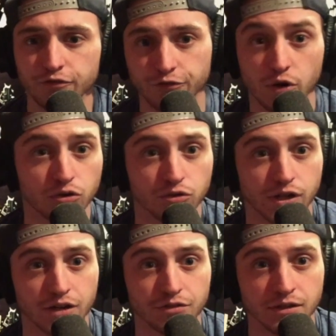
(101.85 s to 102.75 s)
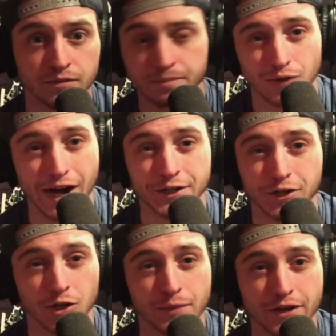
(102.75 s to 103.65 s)
vocal cover. Ryan
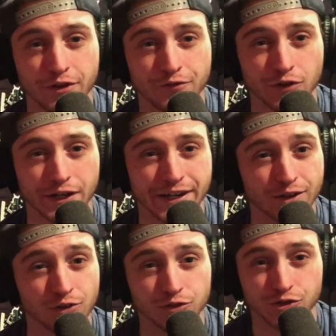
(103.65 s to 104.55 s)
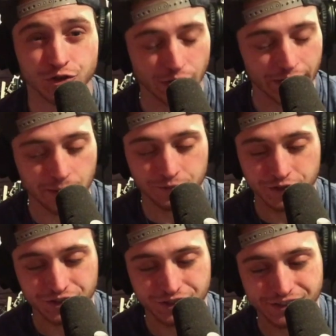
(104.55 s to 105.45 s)
Kirby of Fit for a King straight up
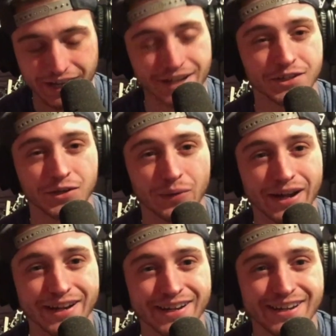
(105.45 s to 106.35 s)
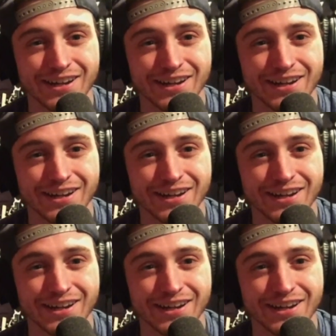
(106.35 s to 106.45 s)
just takes it away